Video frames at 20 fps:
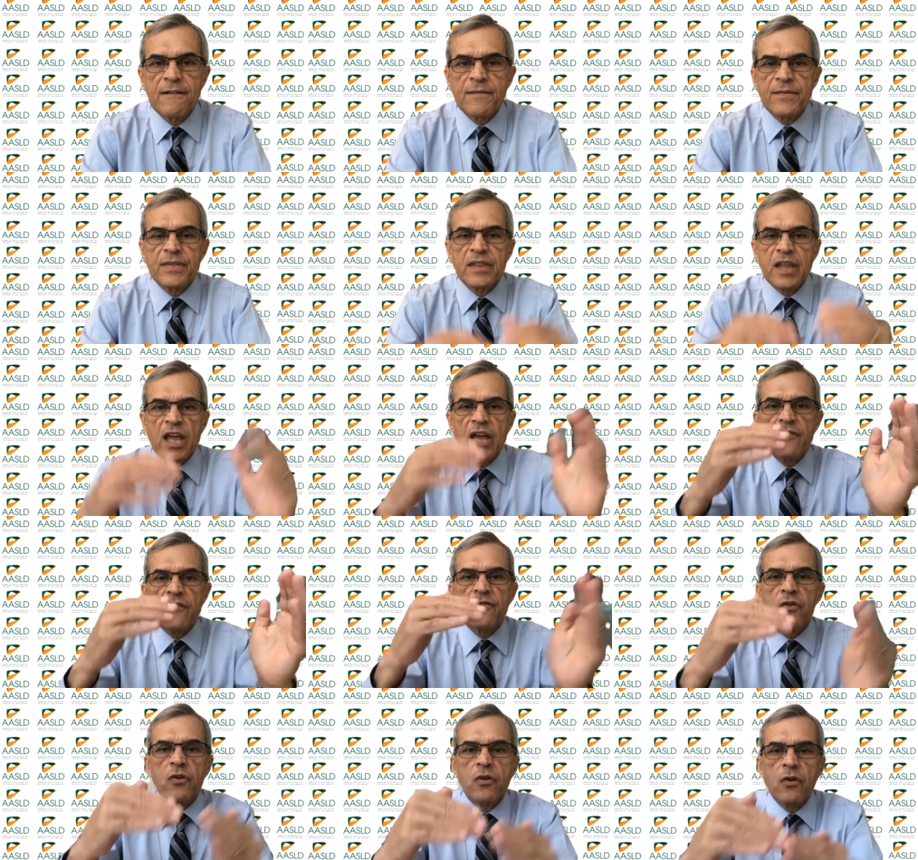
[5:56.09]
they have
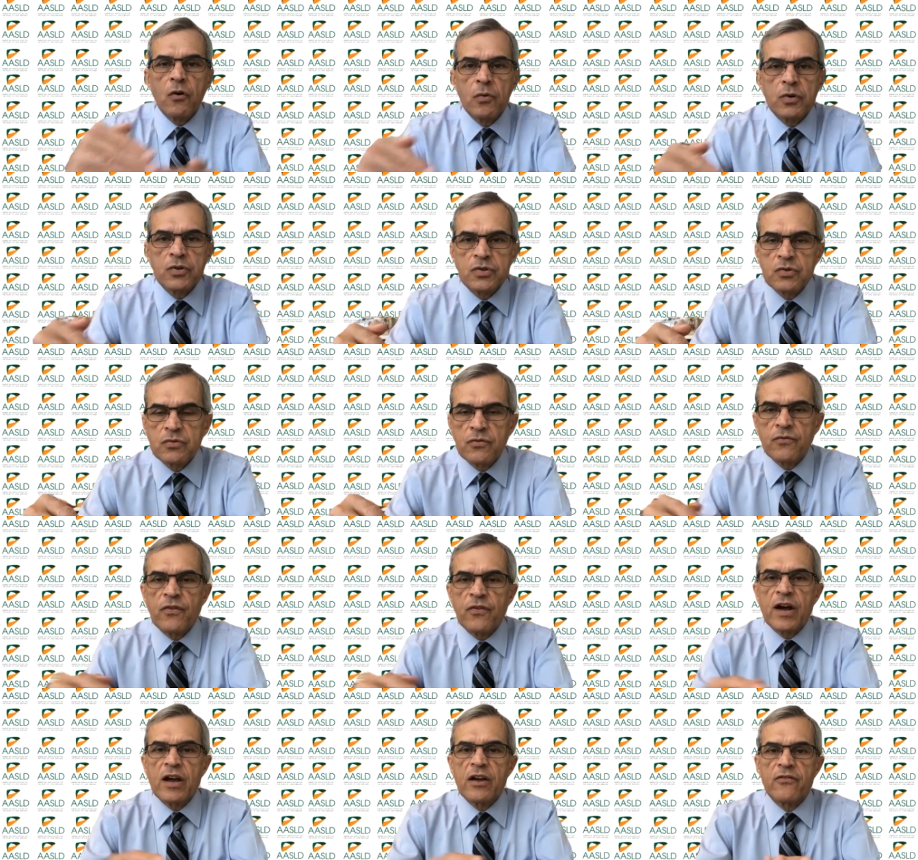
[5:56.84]
lower
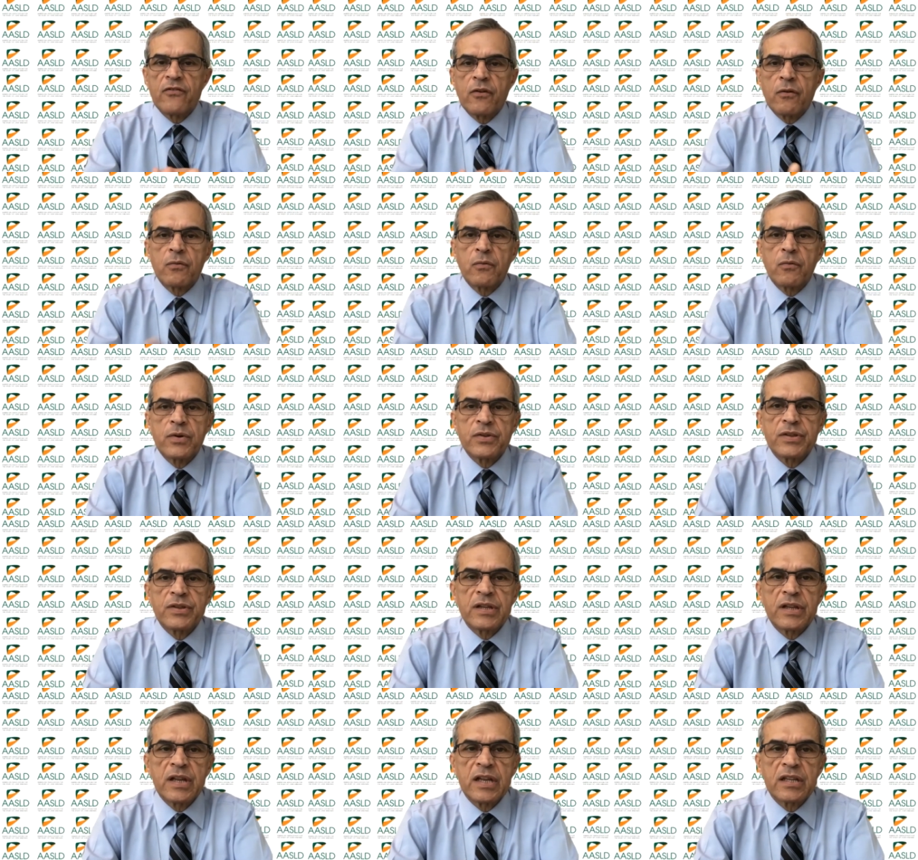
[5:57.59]
survival with the
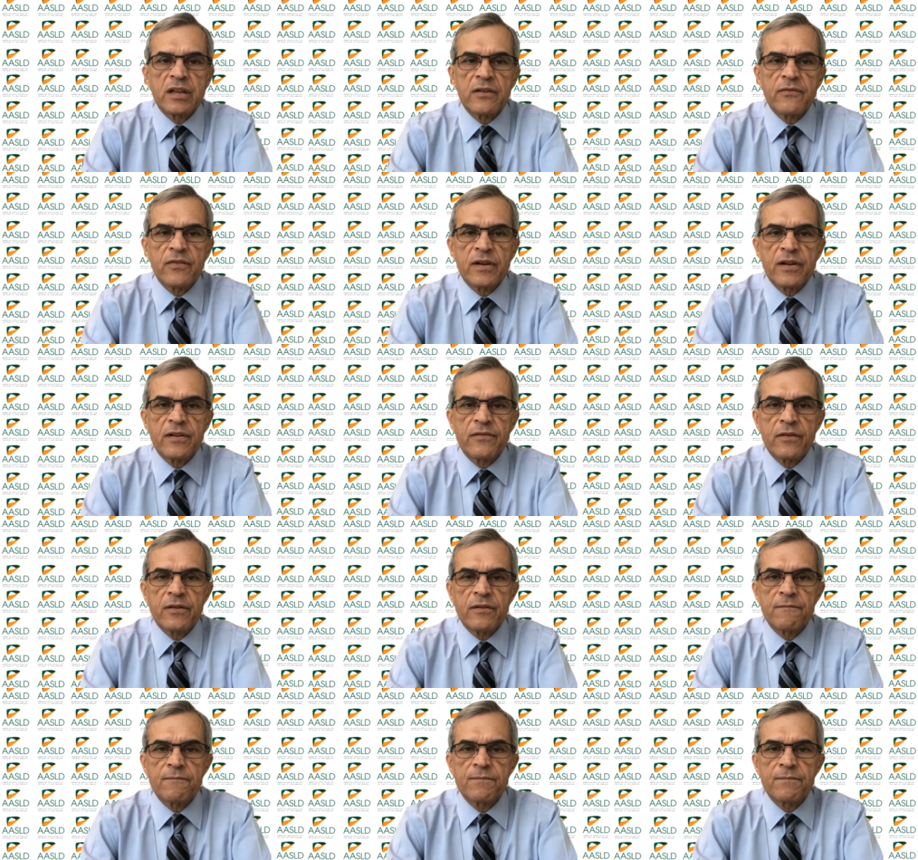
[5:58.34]
native liver
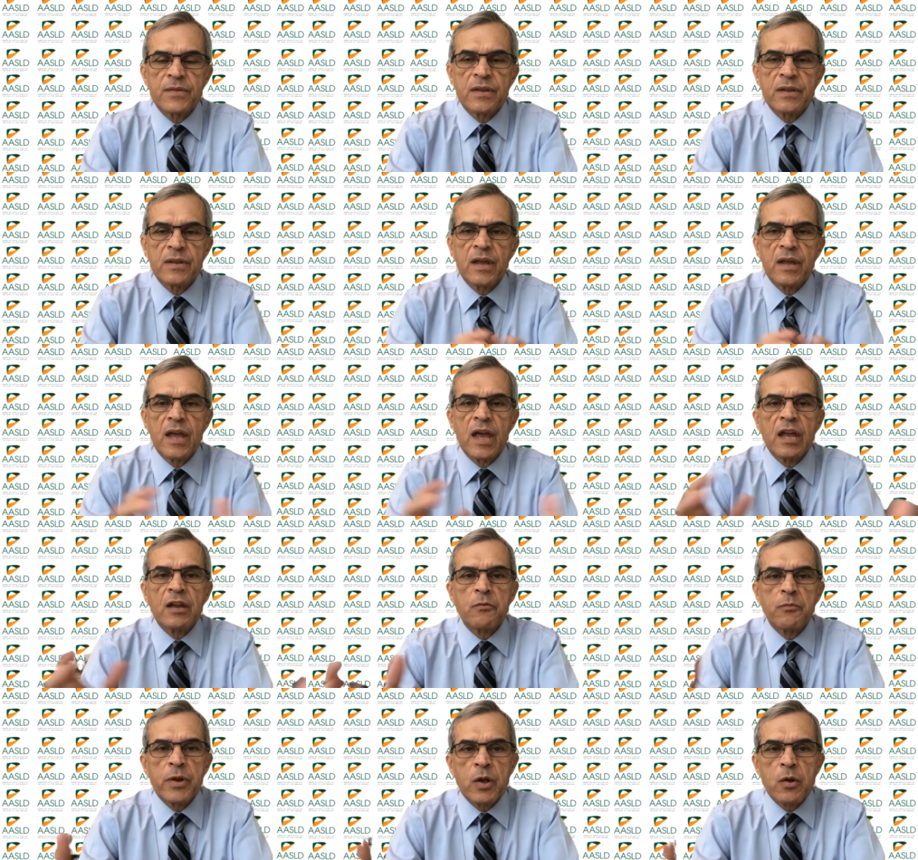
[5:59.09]

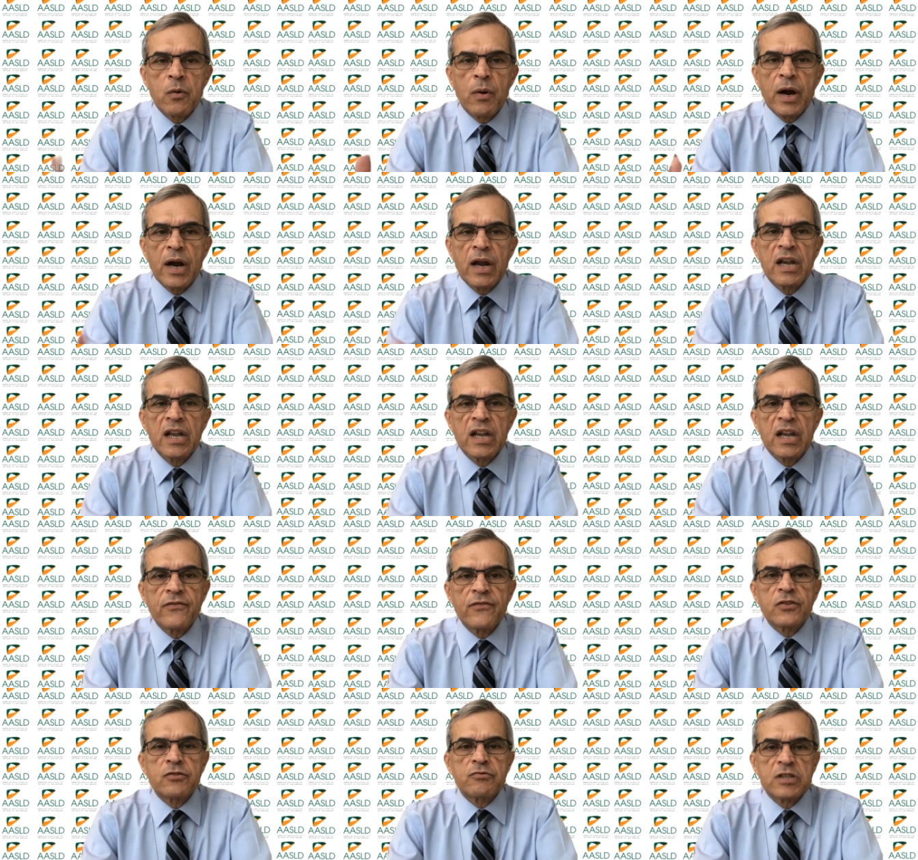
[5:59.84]
and require
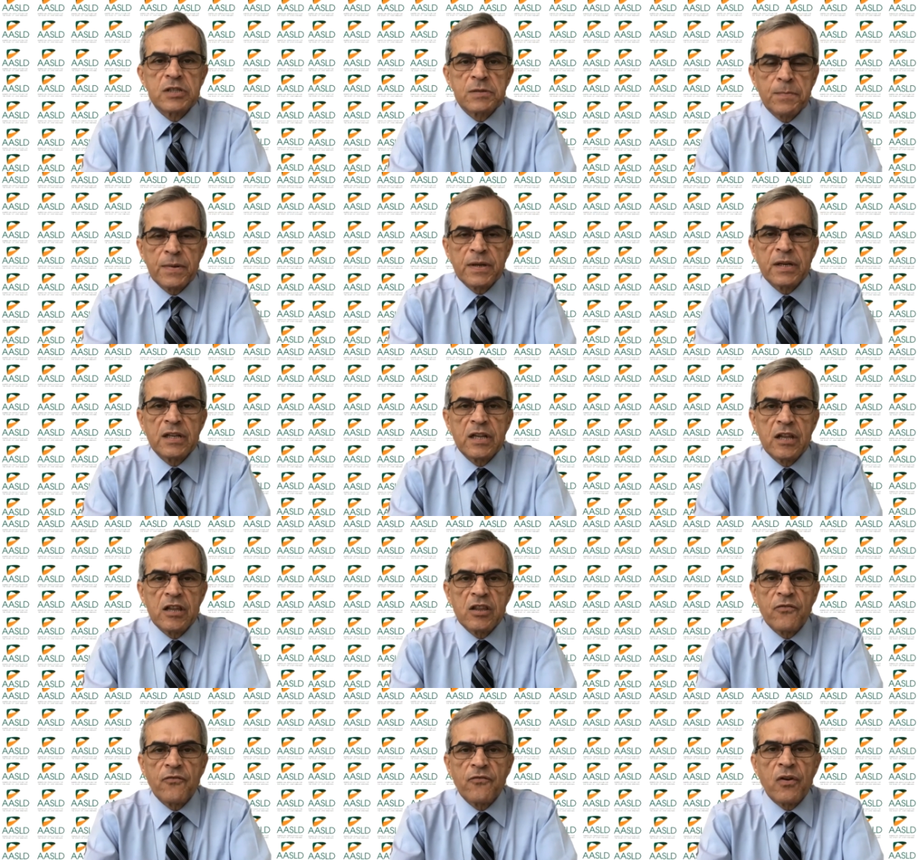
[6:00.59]
liver
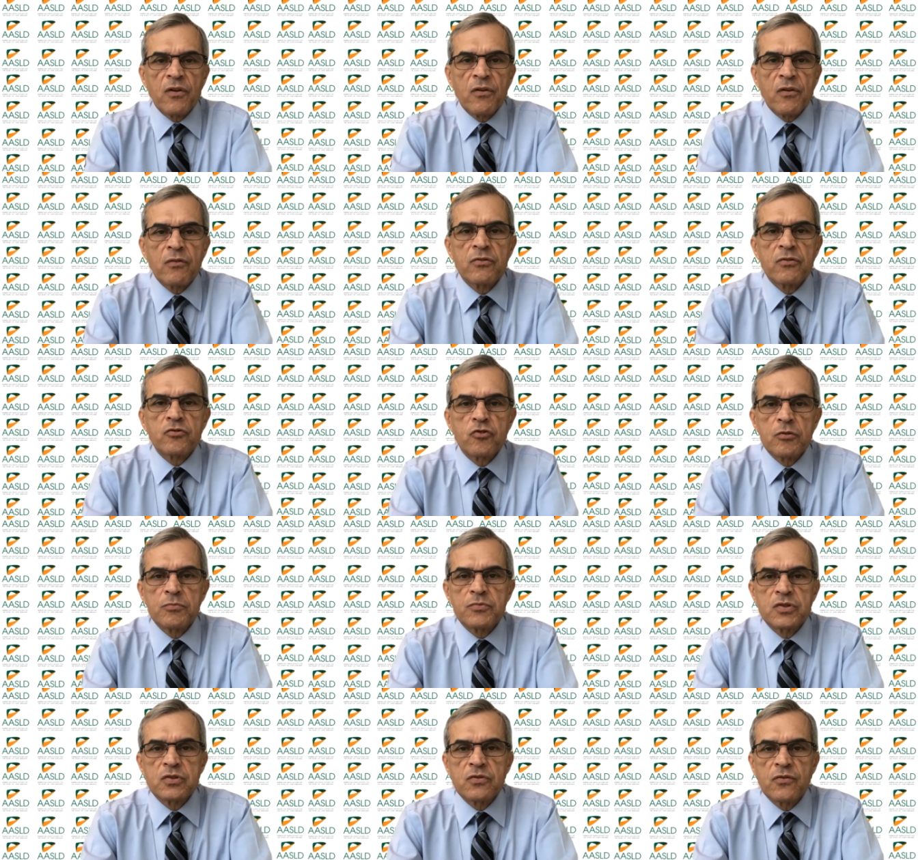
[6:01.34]
transplantation for long-term
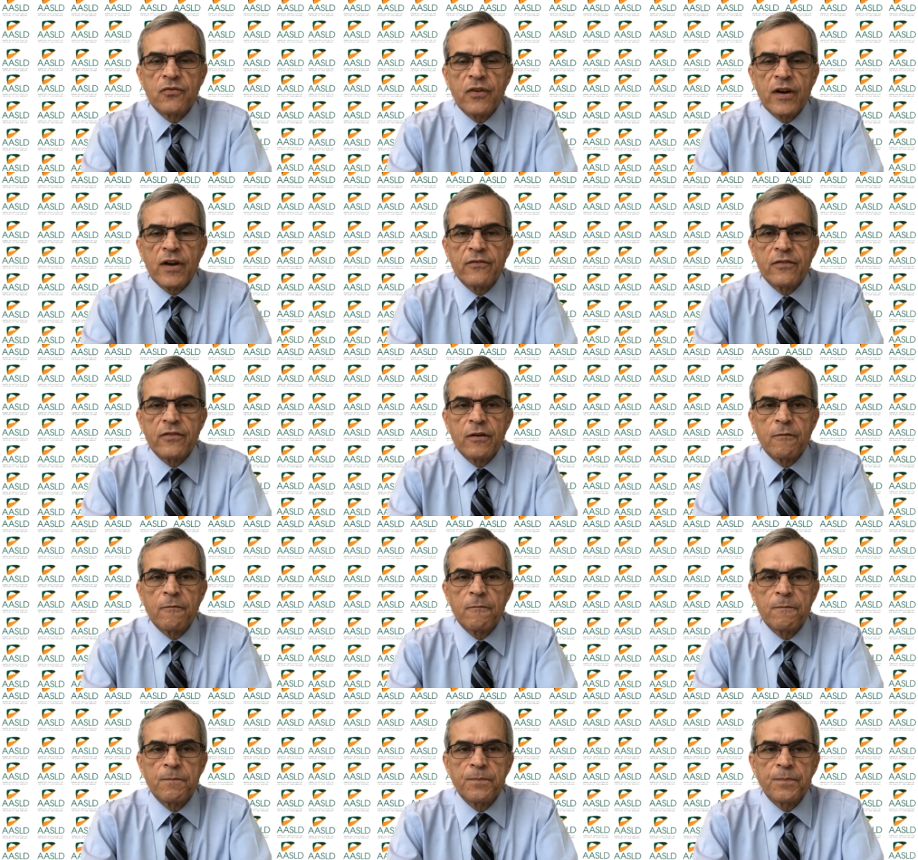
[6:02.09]
survival.
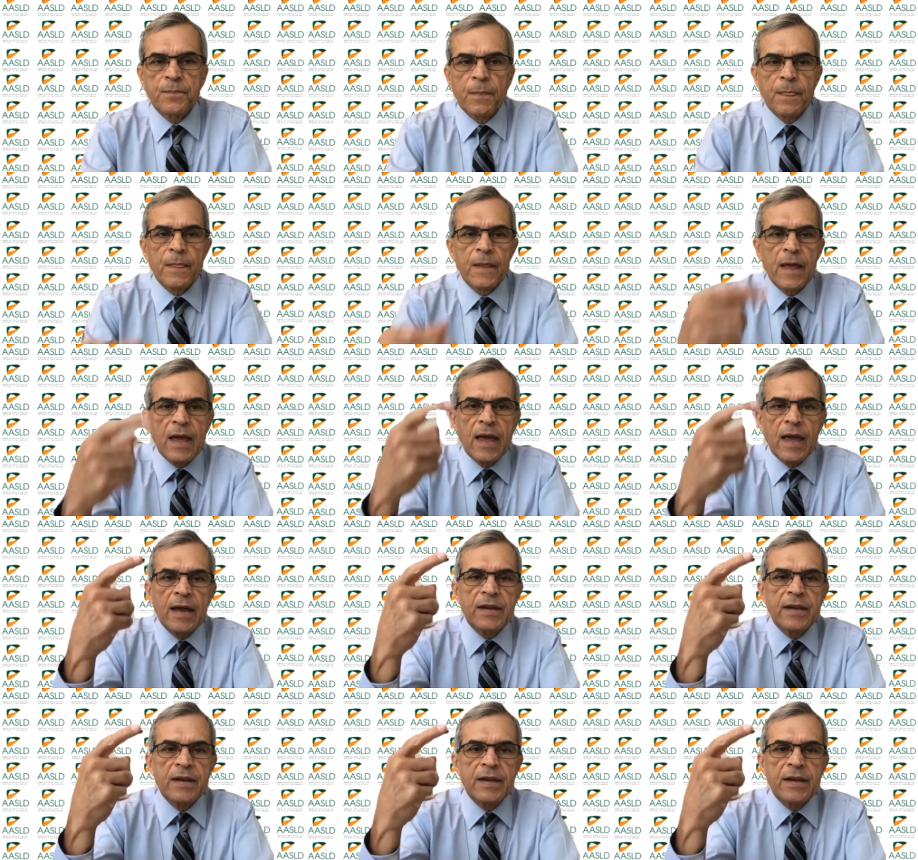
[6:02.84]
And